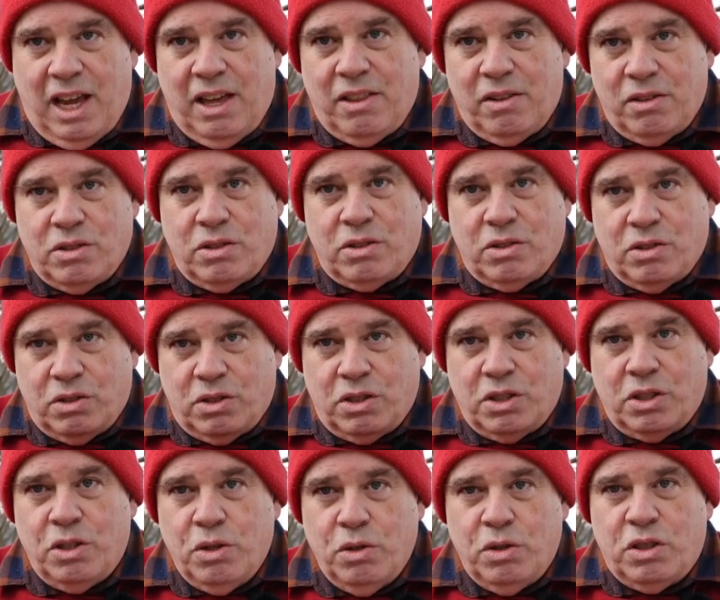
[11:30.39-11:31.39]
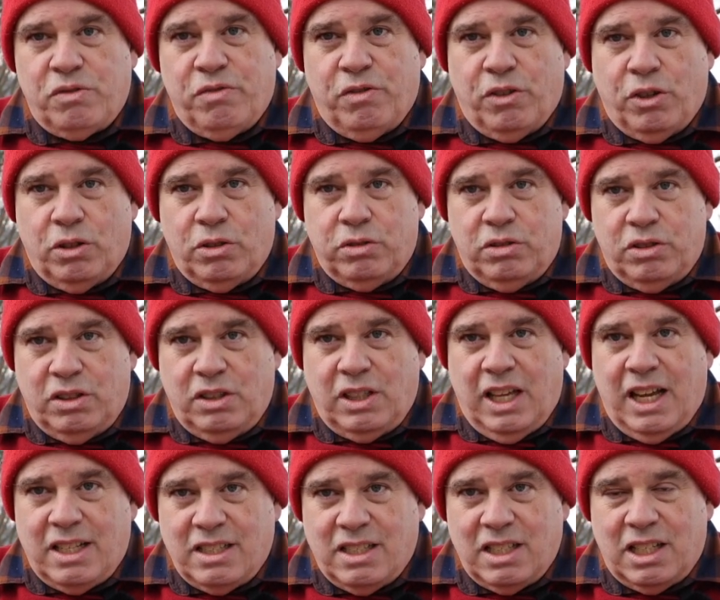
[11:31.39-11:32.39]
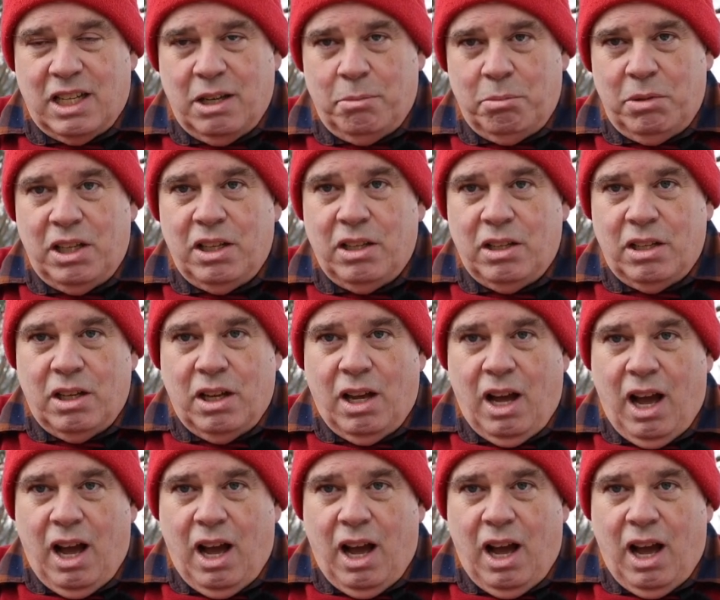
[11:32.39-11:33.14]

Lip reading: Okay, there's useful things that can be